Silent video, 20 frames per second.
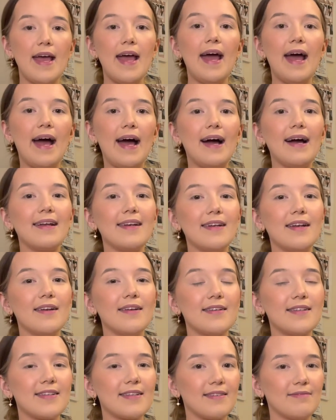and
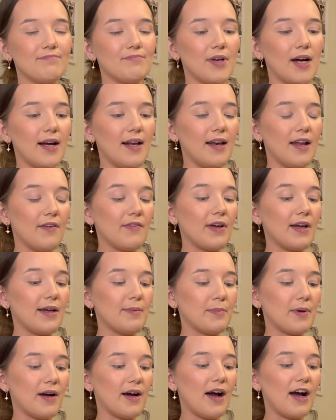I love it,
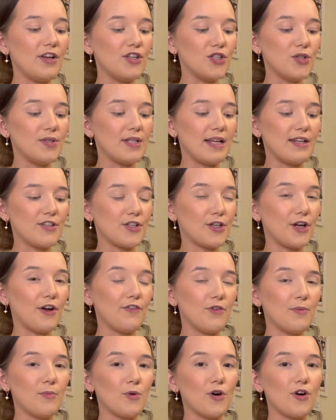but I do tend to go for
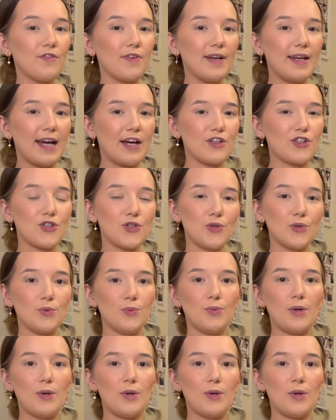more of a natural,